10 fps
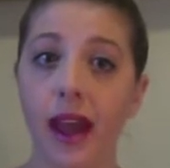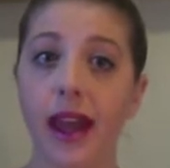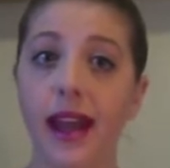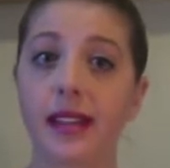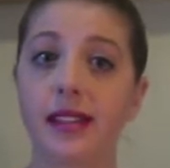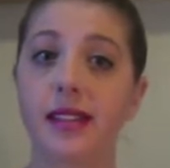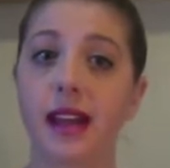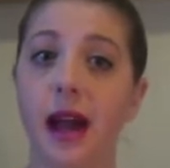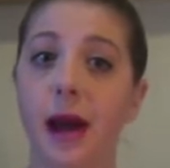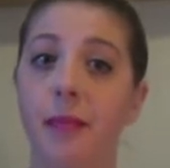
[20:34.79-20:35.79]
It's
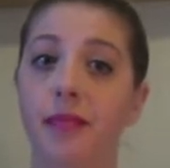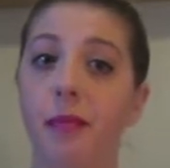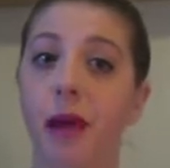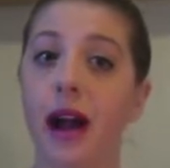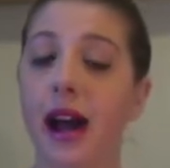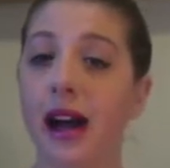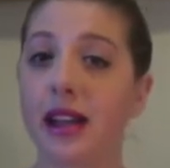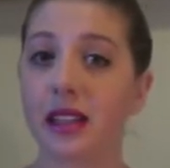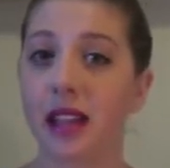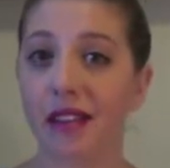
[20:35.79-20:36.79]
by
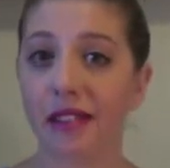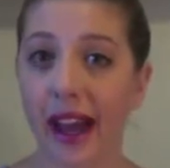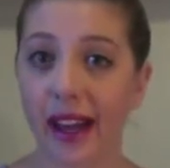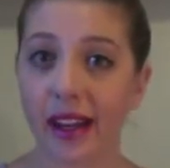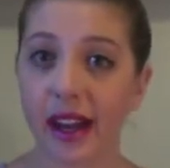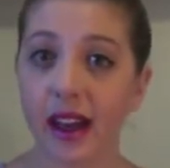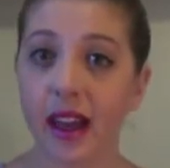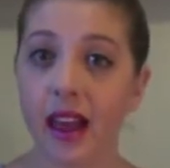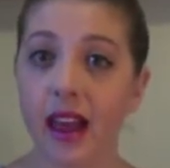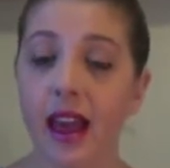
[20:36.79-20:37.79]
Arts Alive
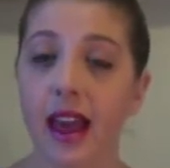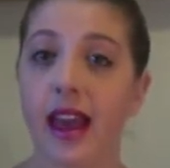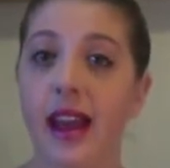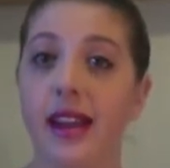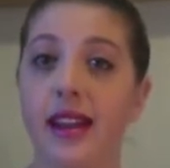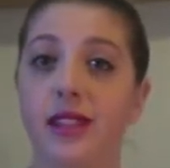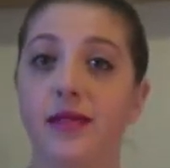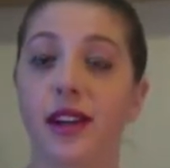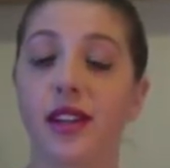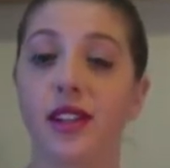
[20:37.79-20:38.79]
Canada, and it's
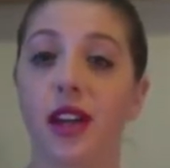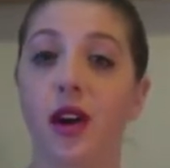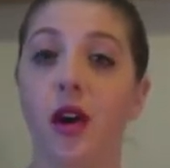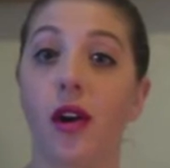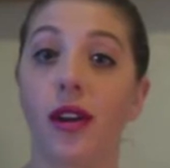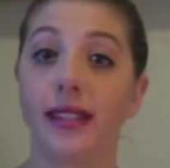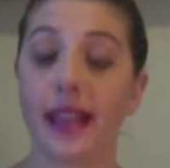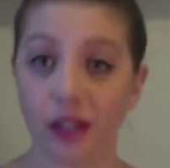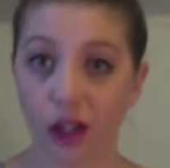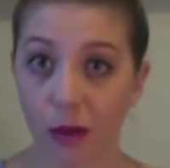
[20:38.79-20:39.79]
focusing on
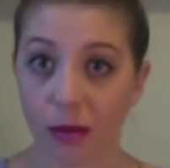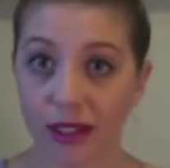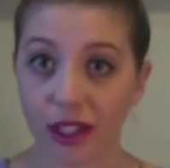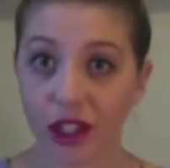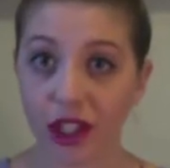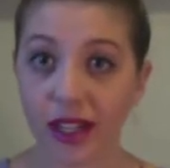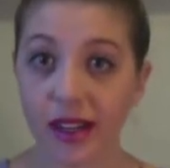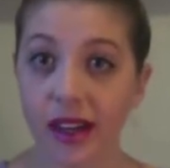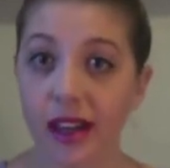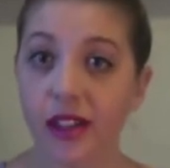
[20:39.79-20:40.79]
dance composition.
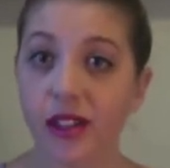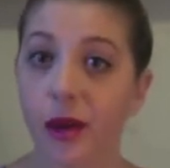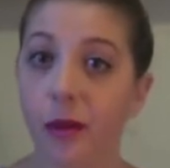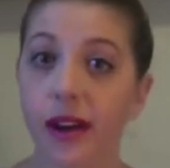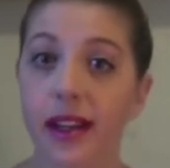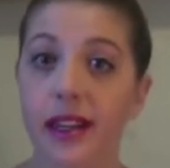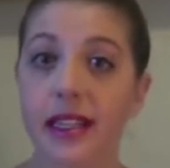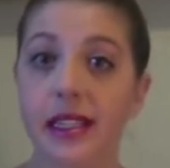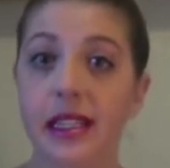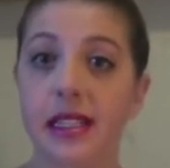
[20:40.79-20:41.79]
So what it
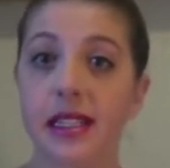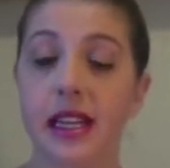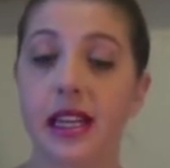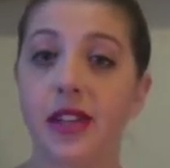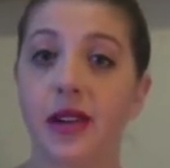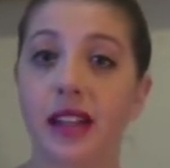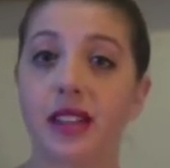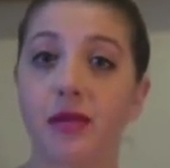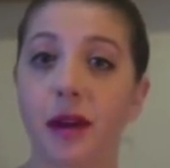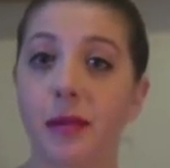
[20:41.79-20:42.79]
is, it's an
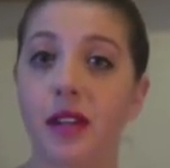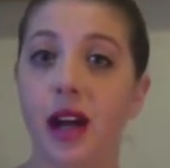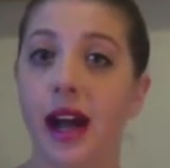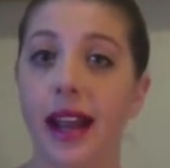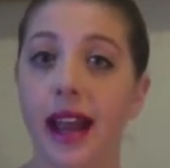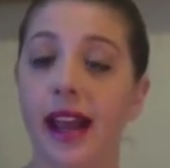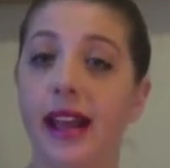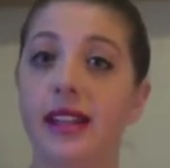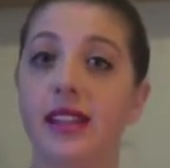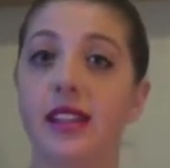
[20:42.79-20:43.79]
interactive website,
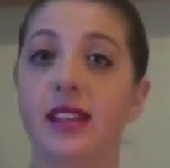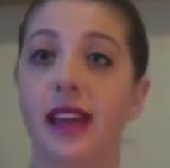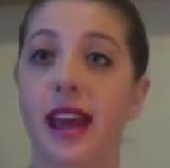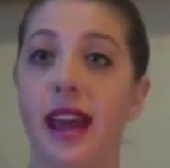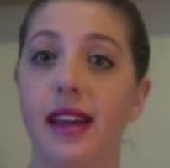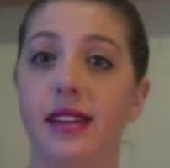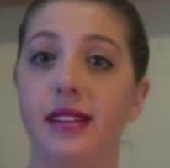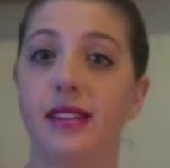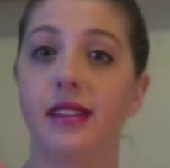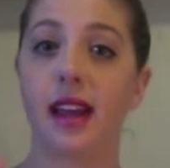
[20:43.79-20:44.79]
and
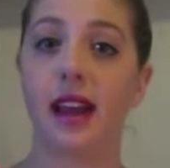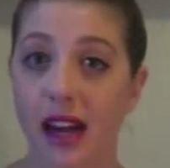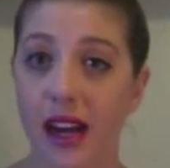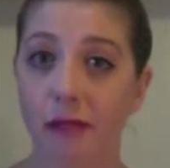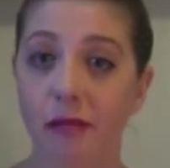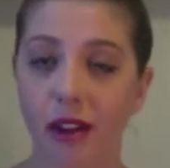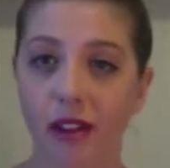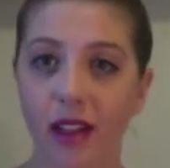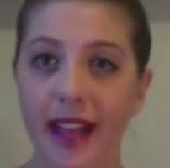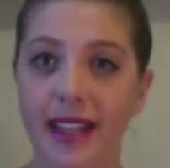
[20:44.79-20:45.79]
there's a start,
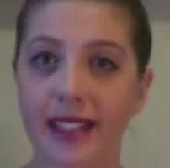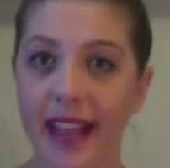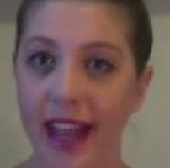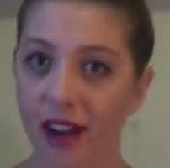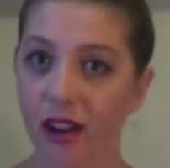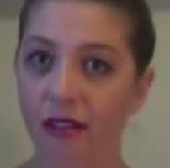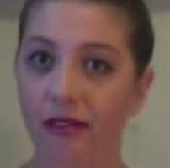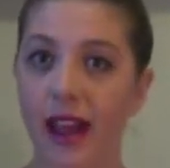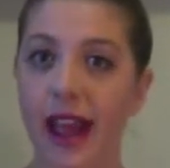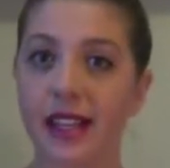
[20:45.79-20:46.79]
middle and an
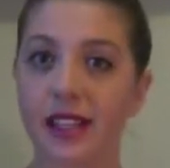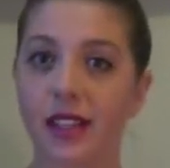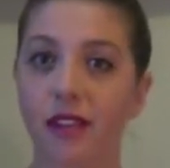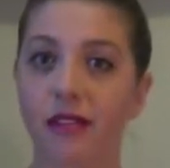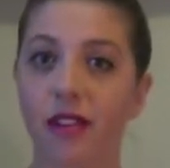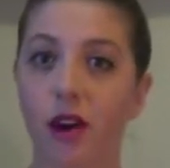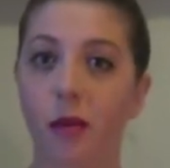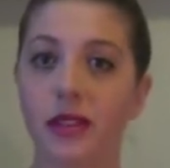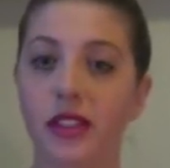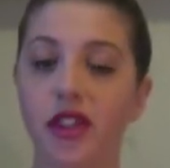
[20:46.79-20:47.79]
end of the
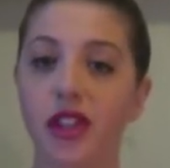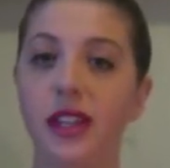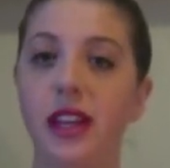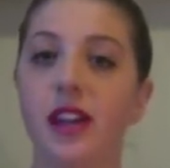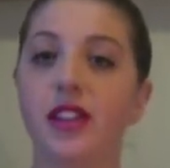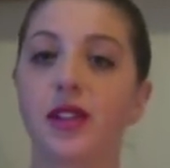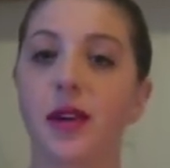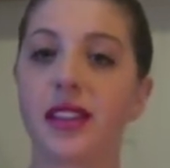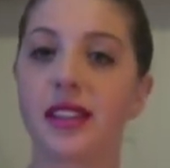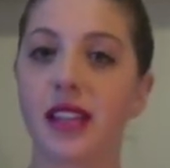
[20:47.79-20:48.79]
composition. So
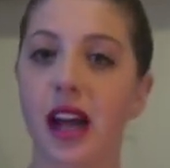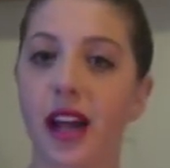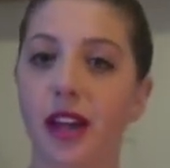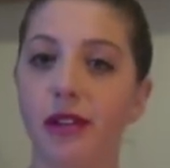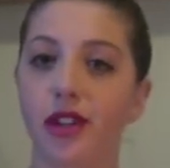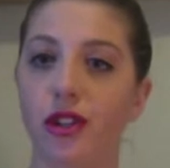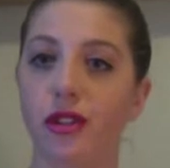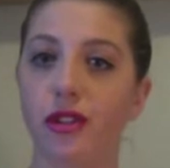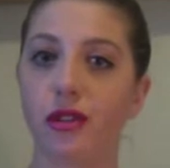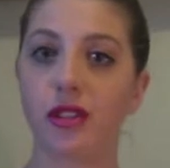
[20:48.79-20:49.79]
at the start you would
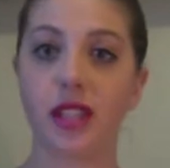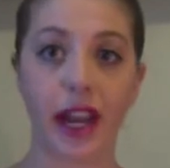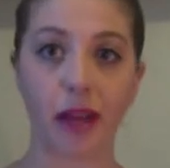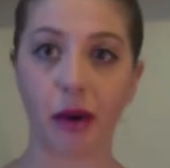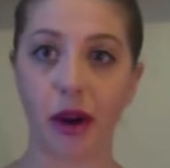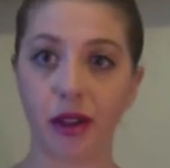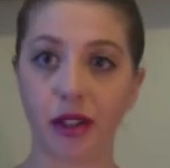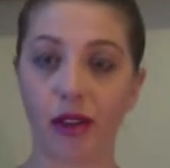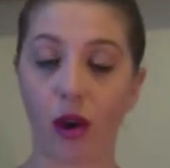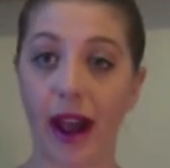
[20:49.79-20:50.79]
choose your starting
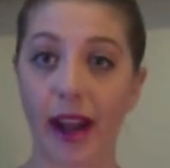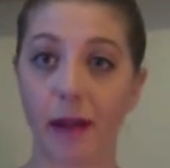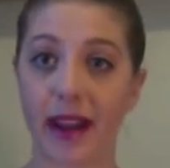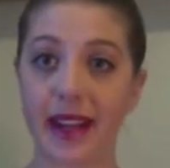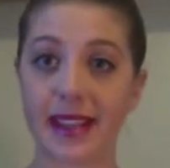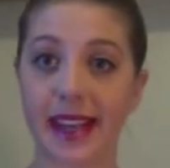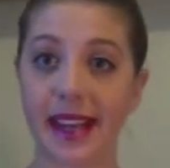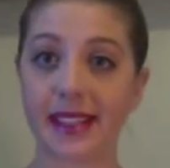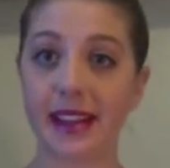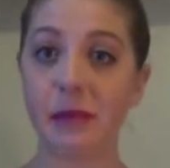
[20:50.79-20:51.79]
pose for your animated
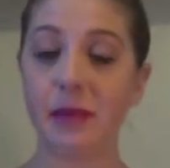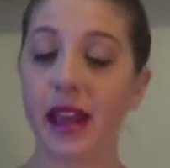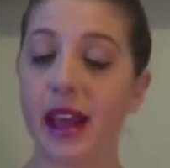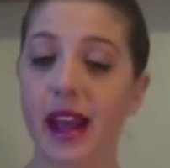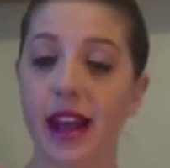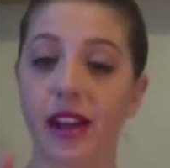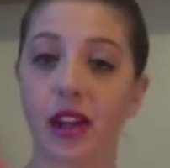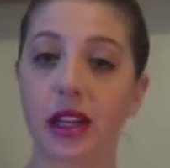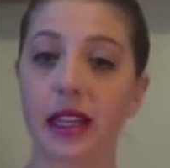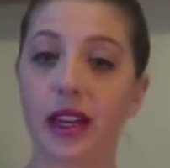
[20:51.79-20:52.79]
dancer, and
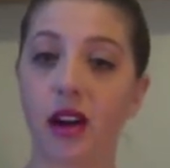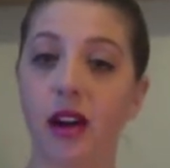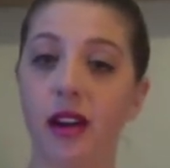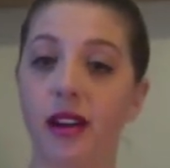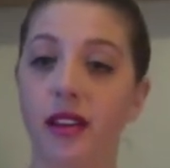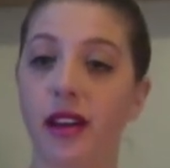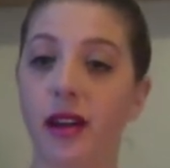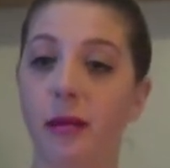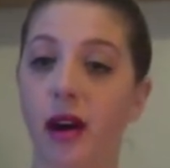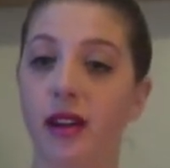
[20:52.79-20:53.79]
you click on
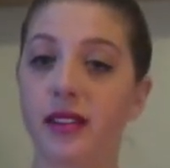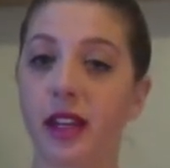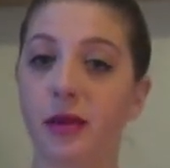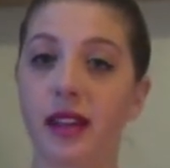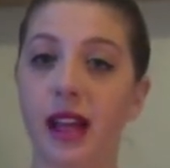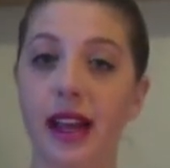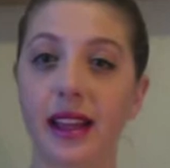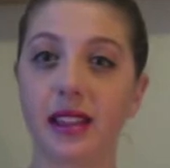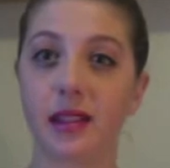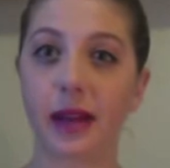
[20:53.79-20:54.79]
the pose that you would
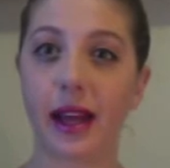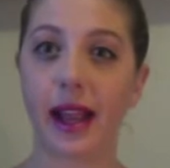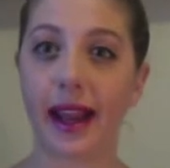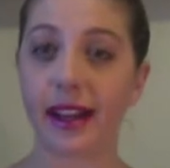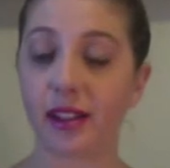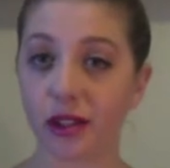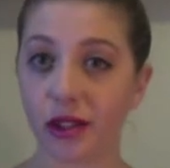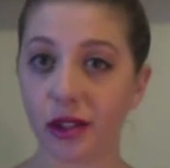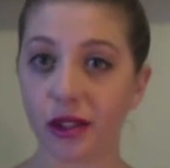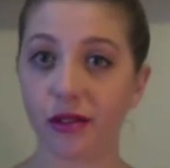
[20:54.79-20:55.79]
like. There's about 8 to
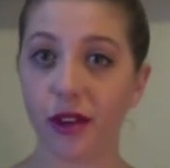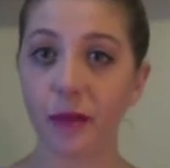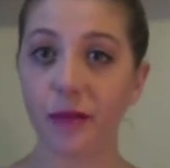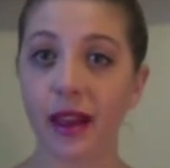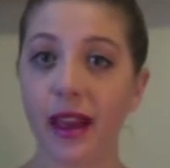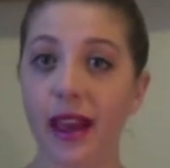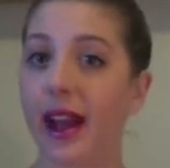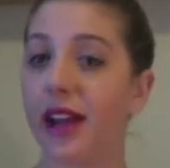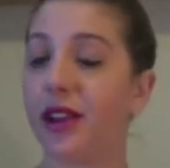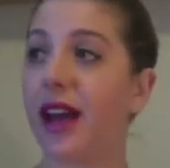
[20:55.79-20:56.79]
choose from,
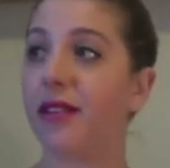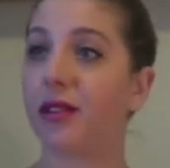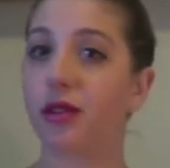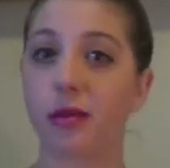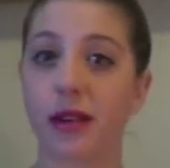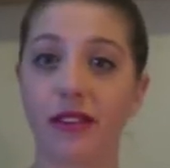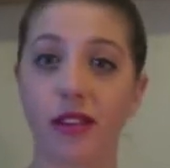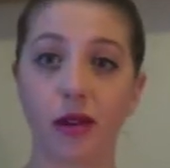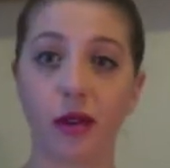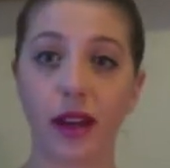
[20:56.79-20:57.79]
and you have a little
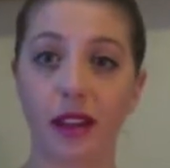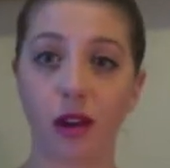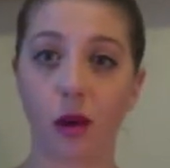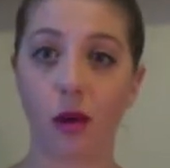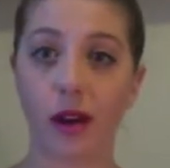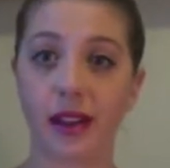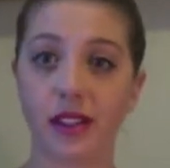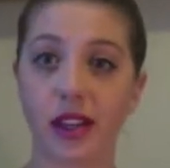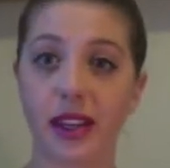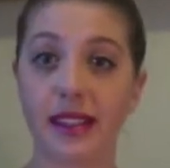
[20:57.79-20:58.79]
preview in the corner
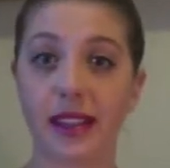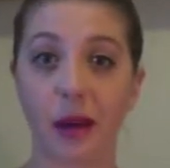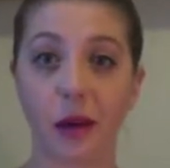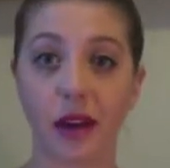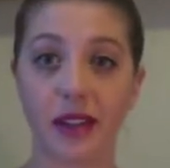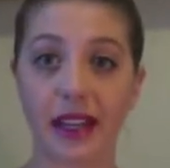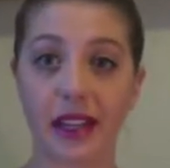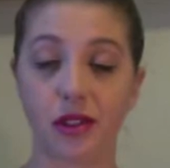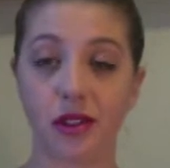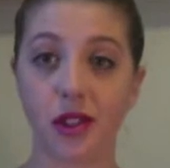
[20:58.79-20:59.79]
so you can see what your
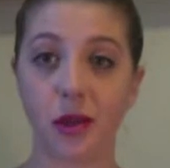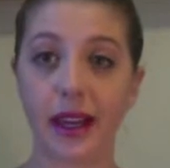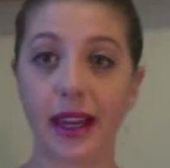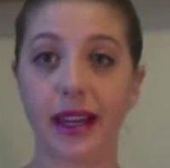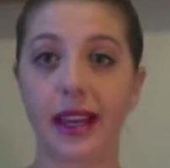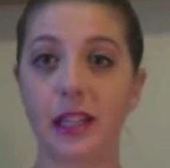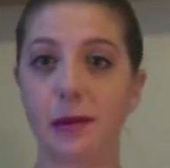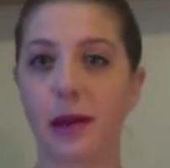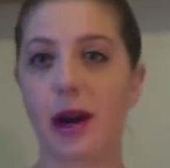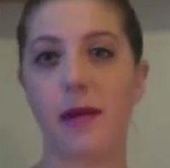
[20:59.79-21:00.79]
dancer is doing and
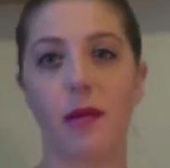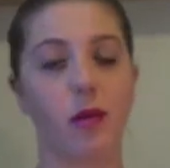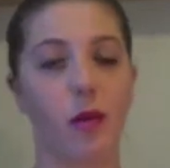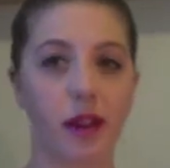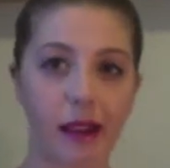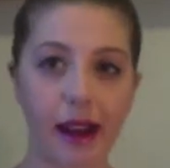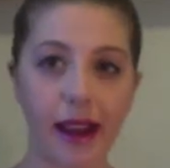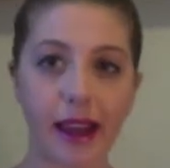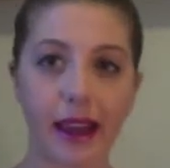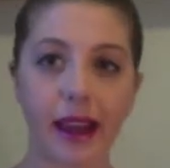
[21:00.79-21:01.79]
experiment with what you
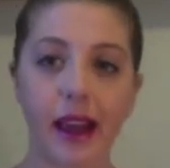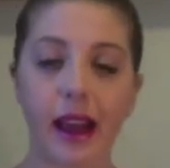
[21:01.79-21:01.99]
like.